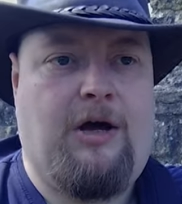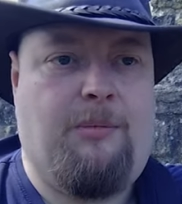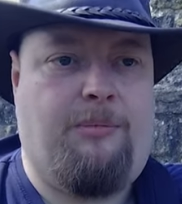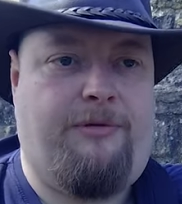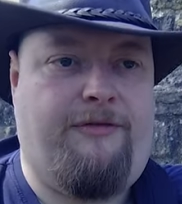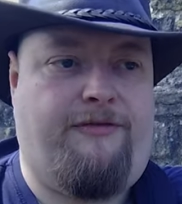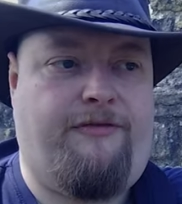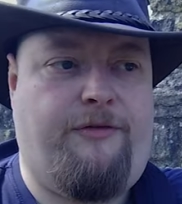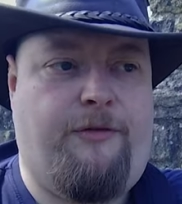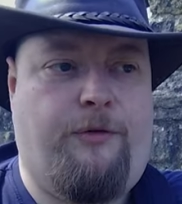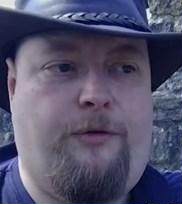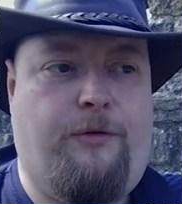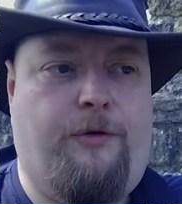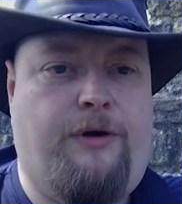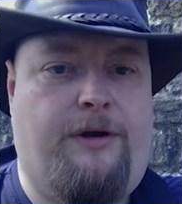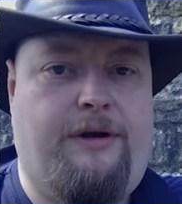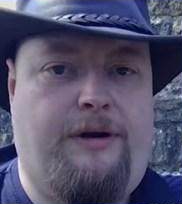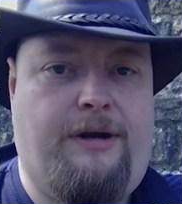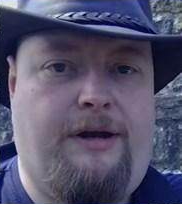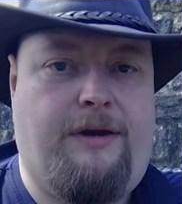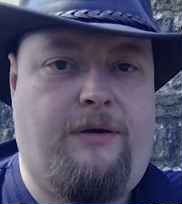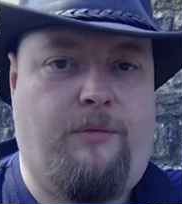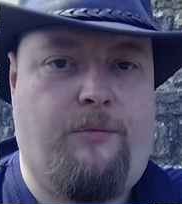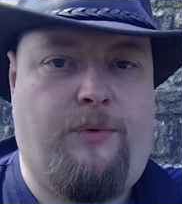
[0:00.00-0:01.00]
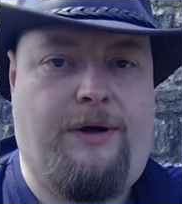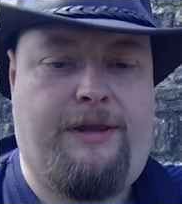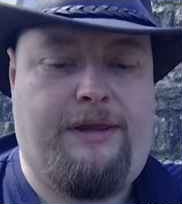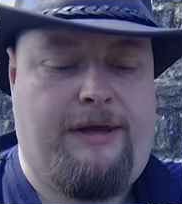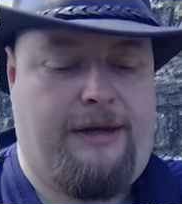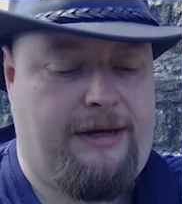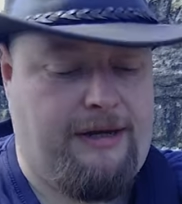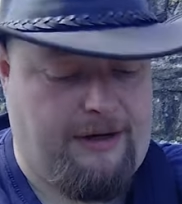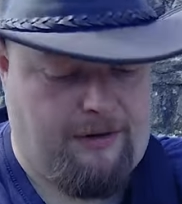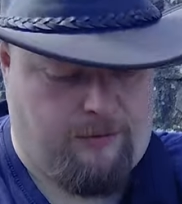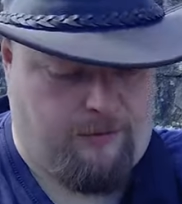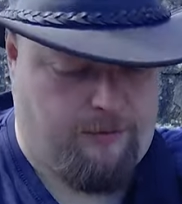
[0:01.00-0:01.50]
before, and
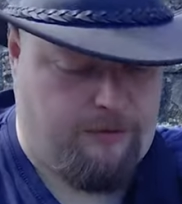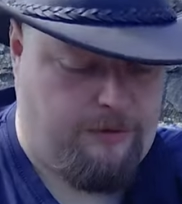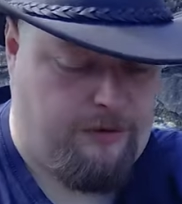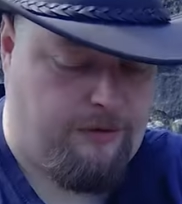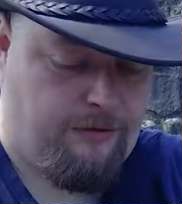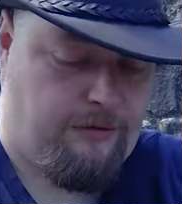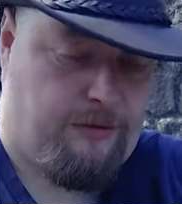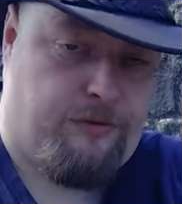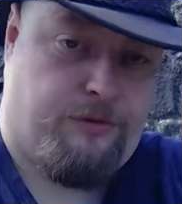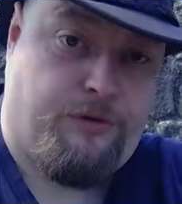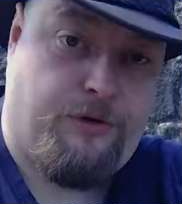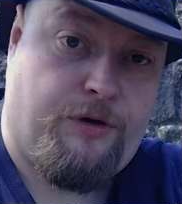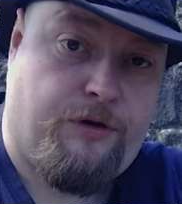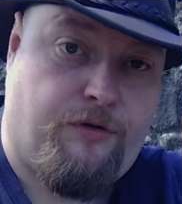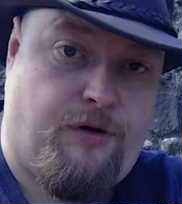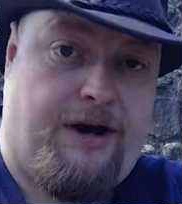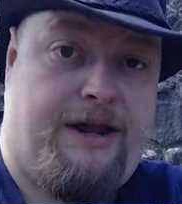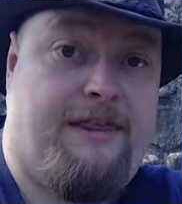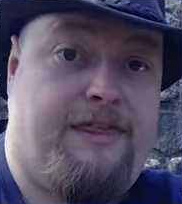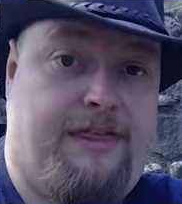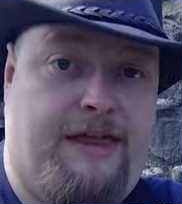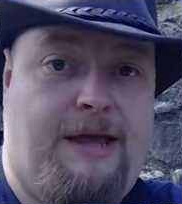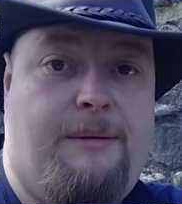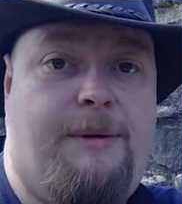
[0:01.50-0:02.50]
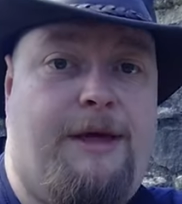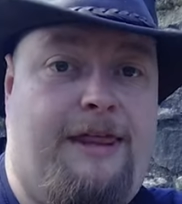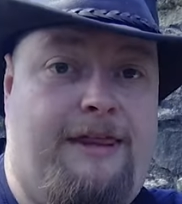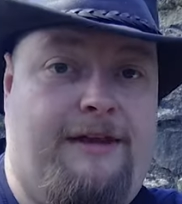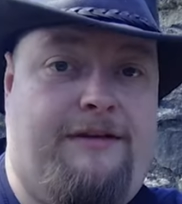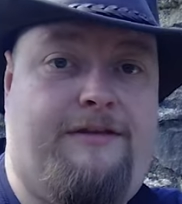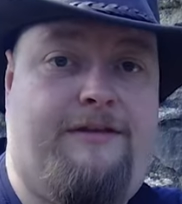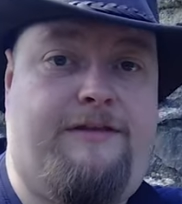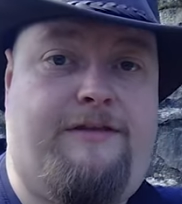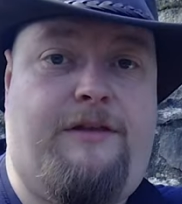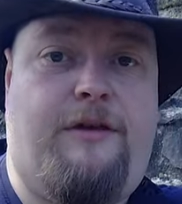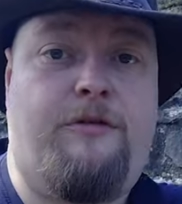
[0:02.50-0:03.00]
whether, you know, the great thing about
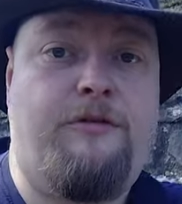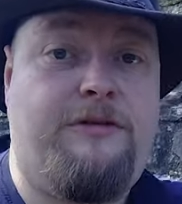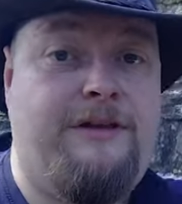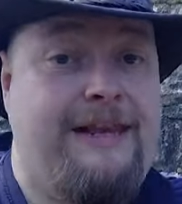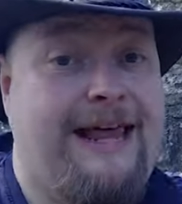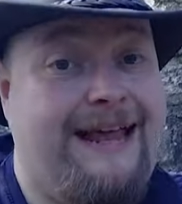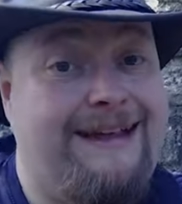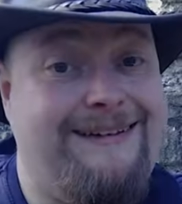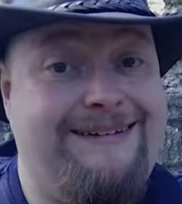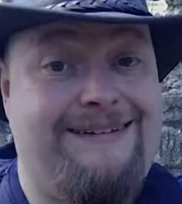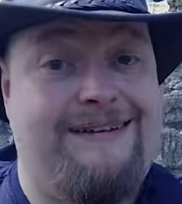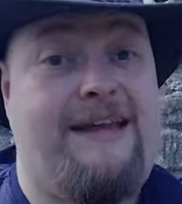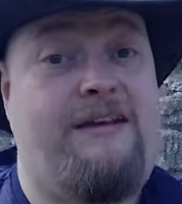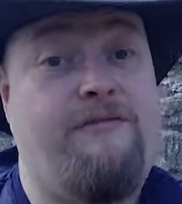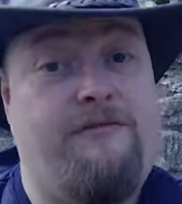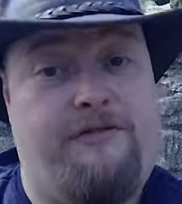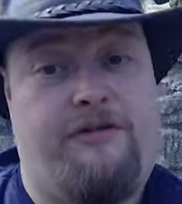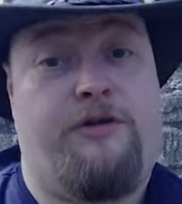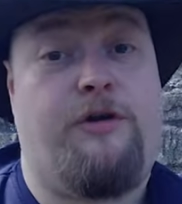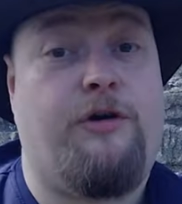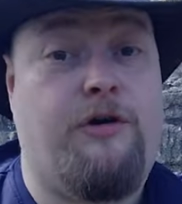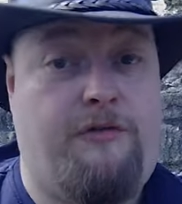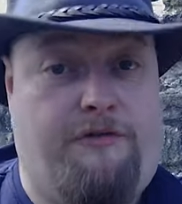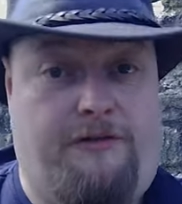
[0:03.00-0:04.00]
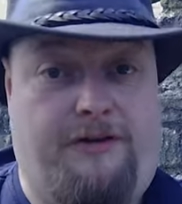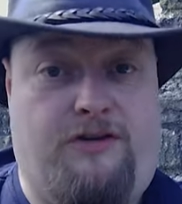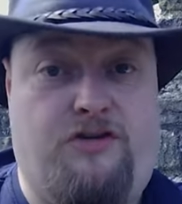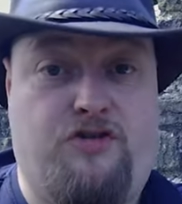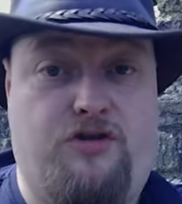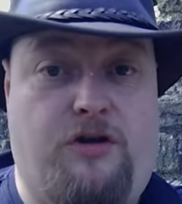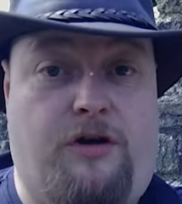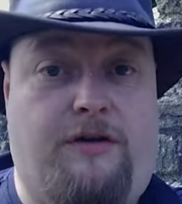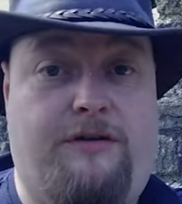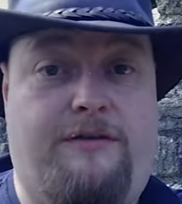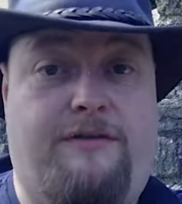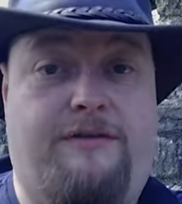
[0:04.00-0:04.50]
this is those landscape photography
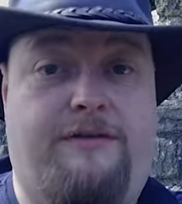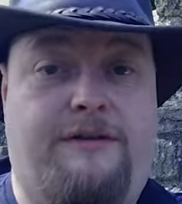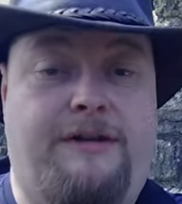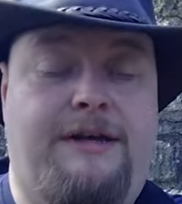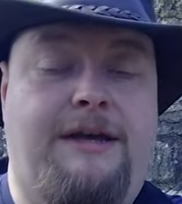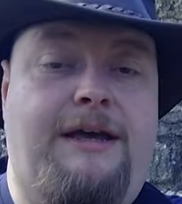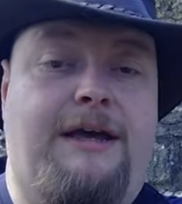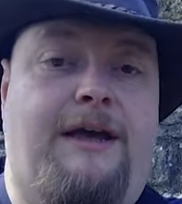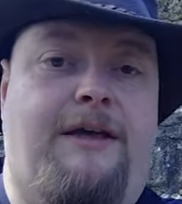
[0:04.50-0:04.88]
shots